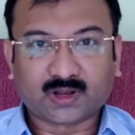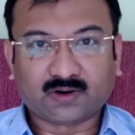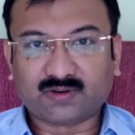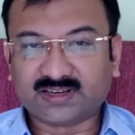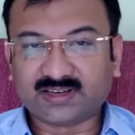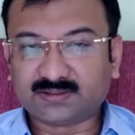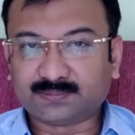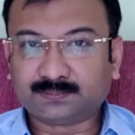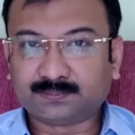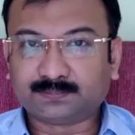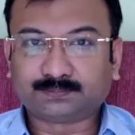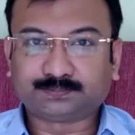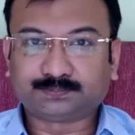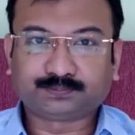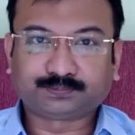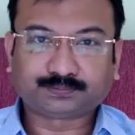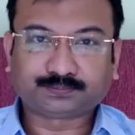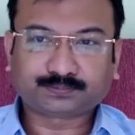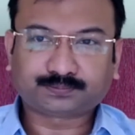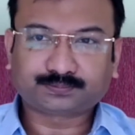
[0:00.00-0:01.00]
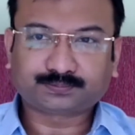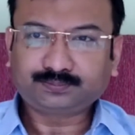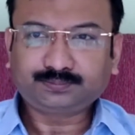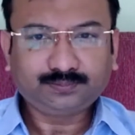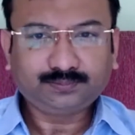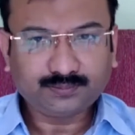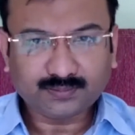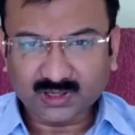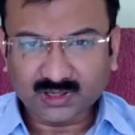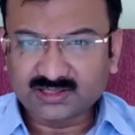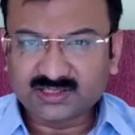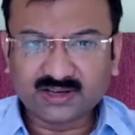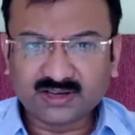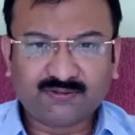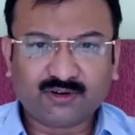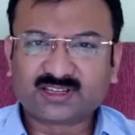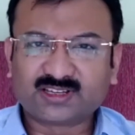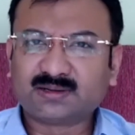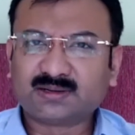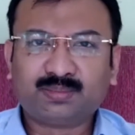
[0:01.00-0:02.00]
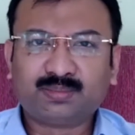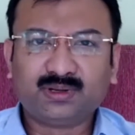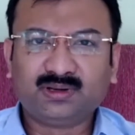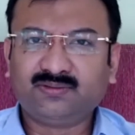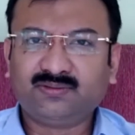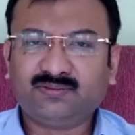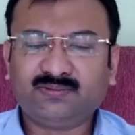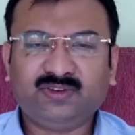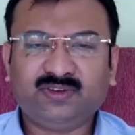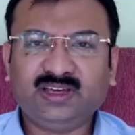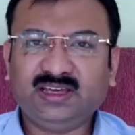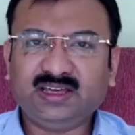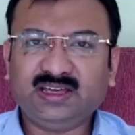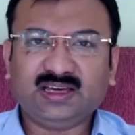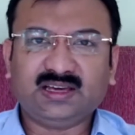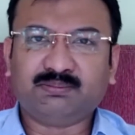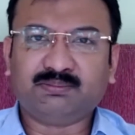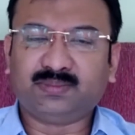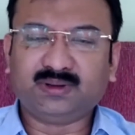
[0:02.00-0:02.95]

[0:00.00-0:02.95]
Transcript: right? Say, for example, the